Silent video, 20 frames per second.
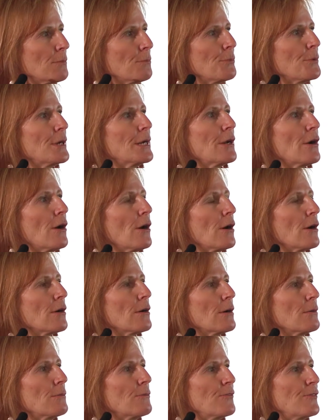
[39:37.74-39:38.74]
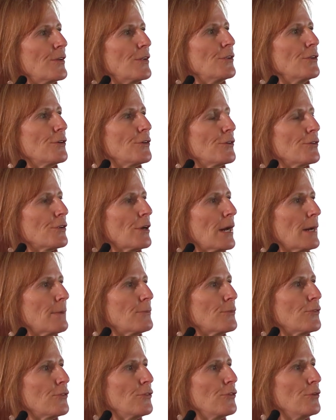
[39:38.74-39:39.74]
bring our vineyard
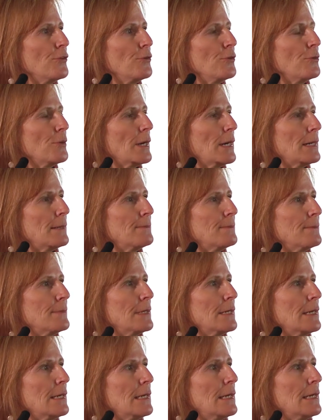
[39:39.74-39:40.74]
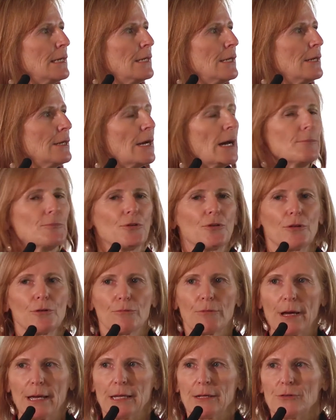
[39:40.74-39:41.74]
up to the
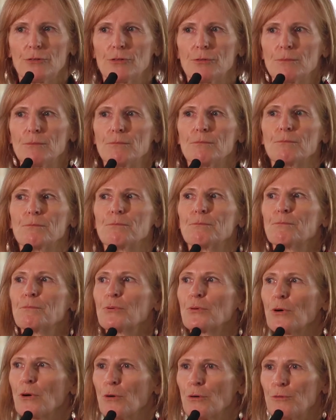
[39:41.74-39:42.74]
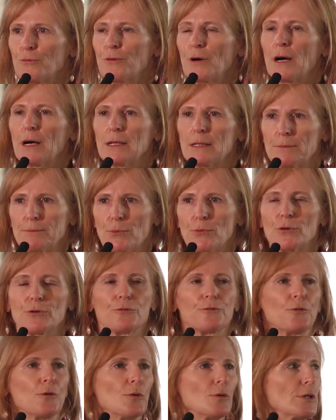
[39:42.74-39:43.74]
right profile and
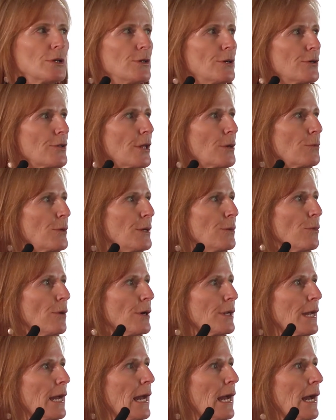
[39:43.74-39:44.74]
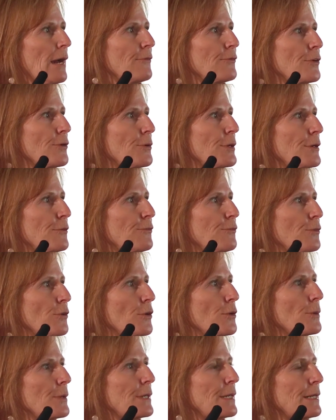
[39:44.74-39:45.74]
portfolio that we want to have going
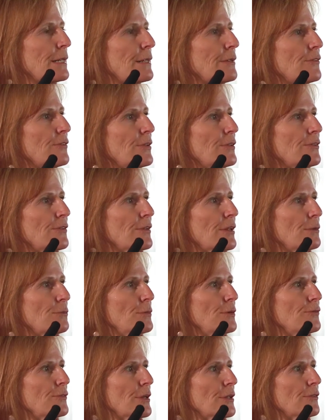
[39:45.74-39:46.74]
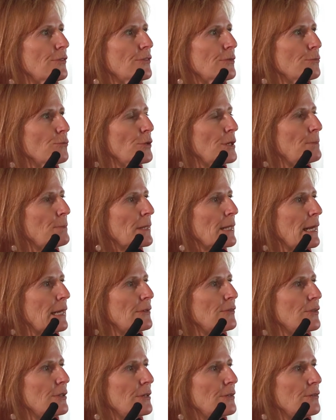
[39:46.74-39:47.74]
forward. And since then, we've done some
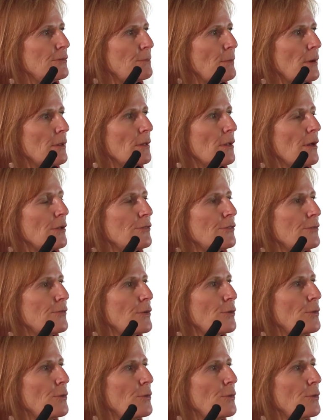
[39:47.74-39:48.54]
replantings, bought lots of